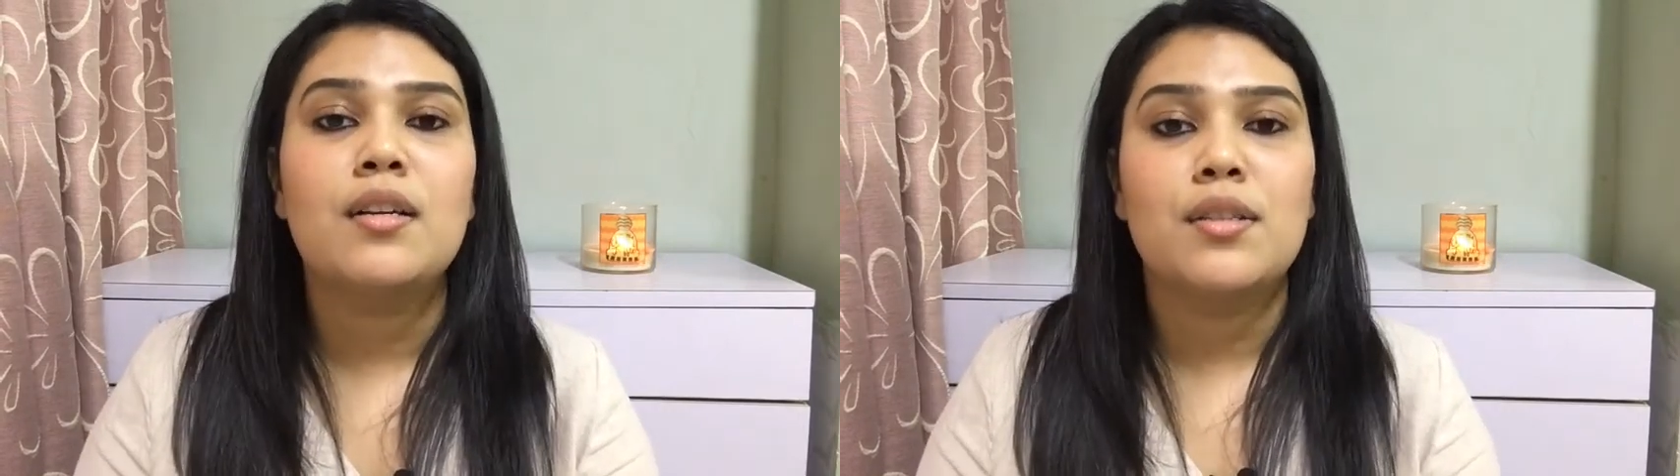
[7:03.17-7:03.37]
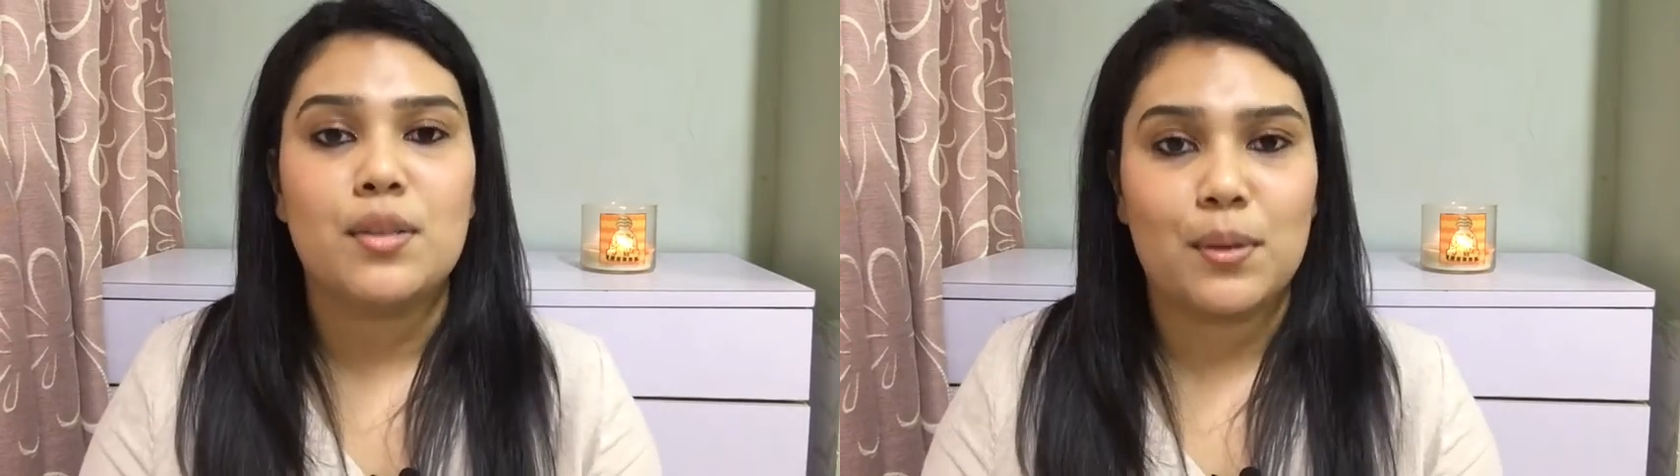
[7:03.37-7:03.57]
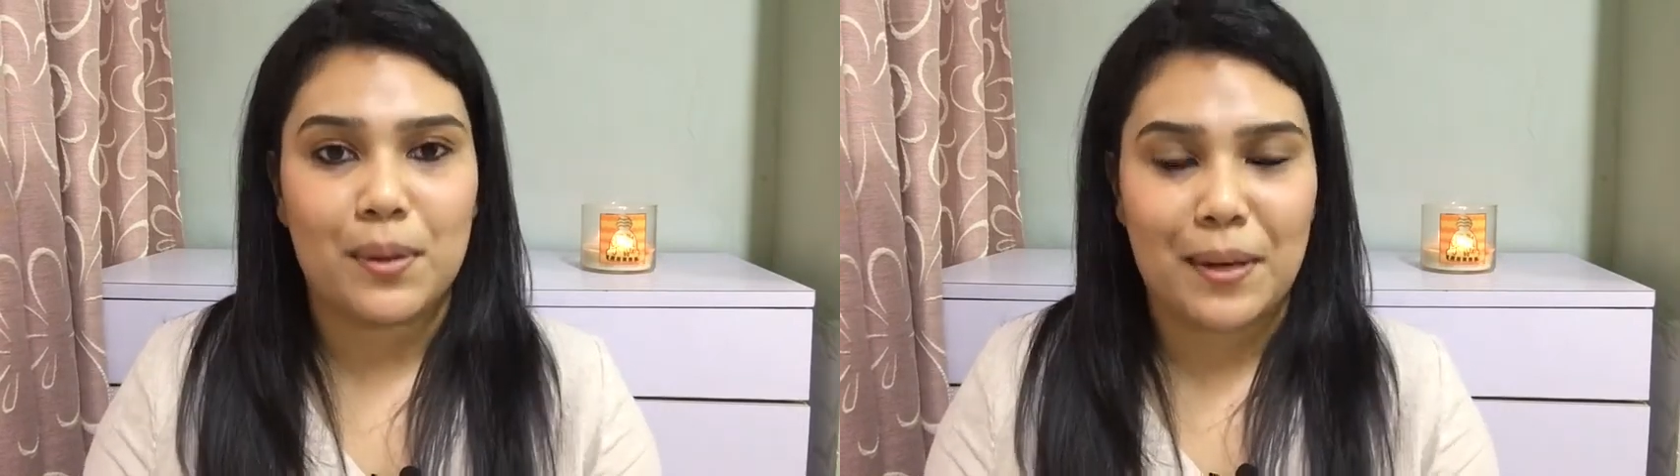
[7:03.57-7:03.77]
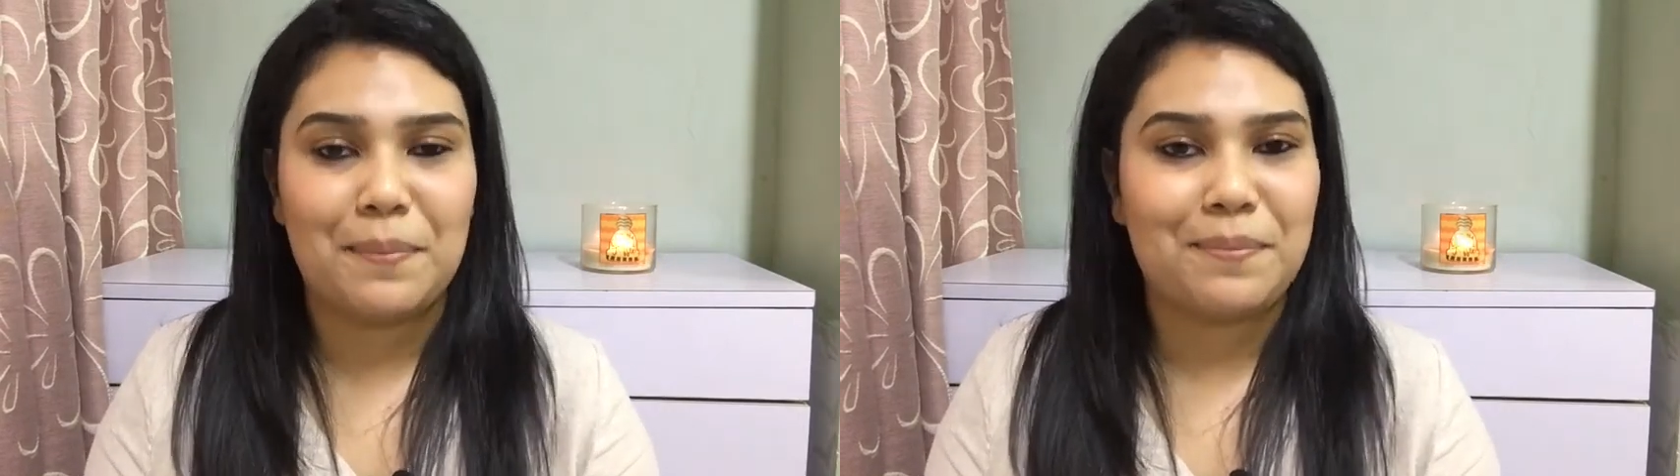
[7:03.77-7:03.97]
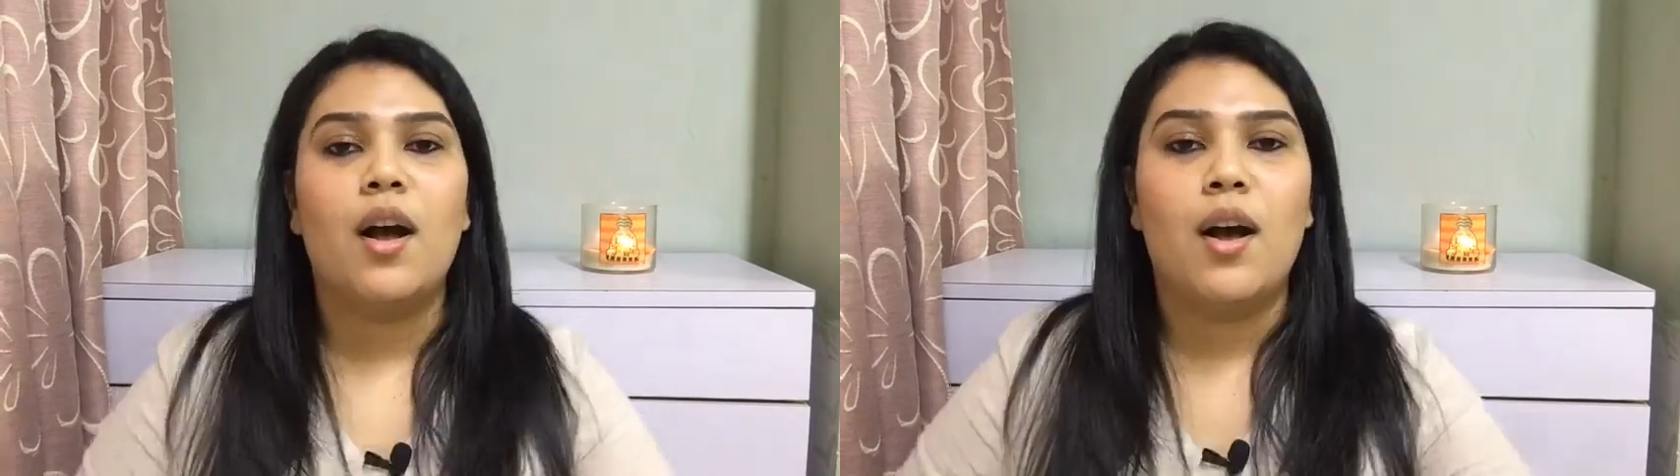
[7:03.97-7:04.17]
So yeah.
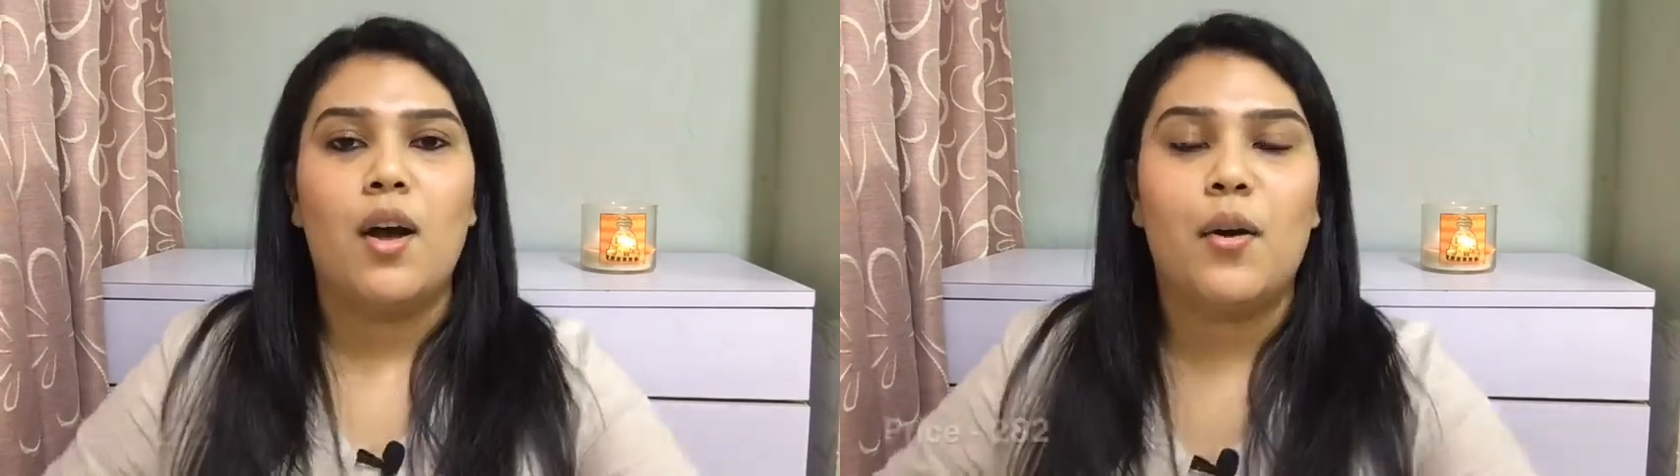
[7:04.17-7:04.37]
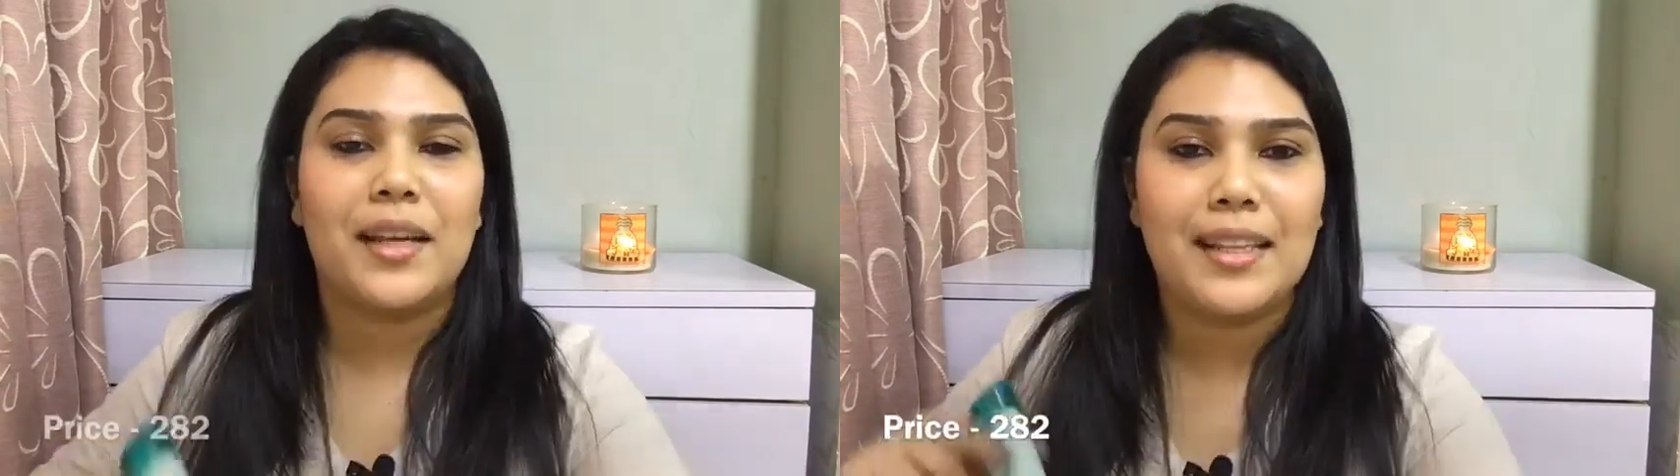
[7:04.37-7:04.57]
Okay,